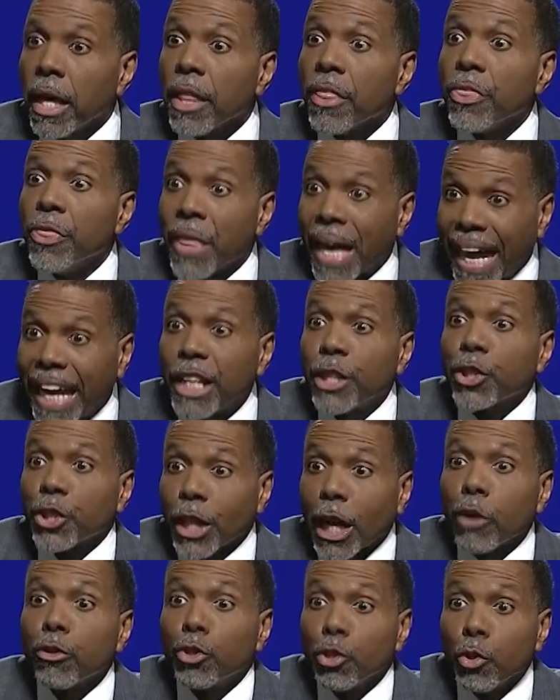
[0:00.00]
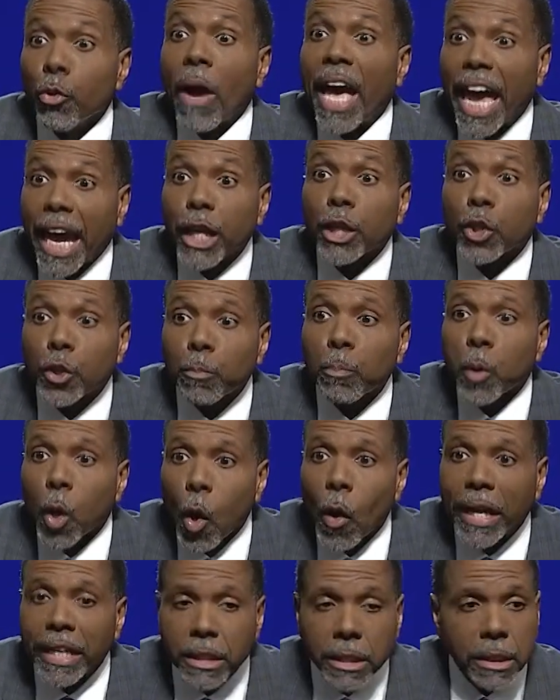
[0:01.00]
they shall do
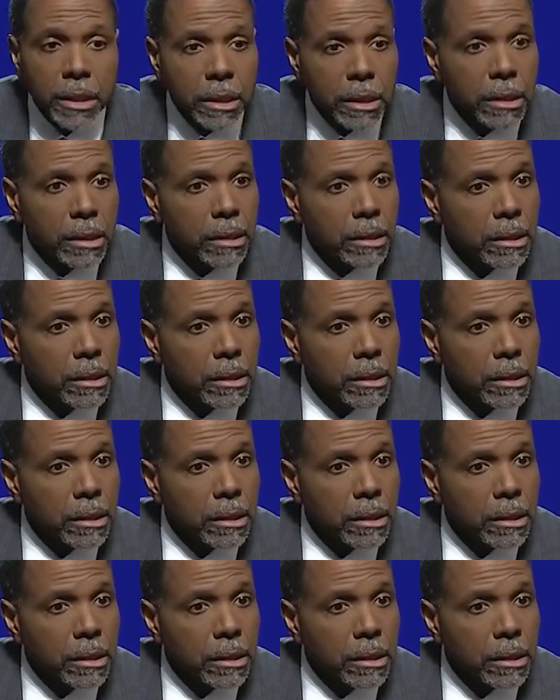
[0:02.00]
exploits.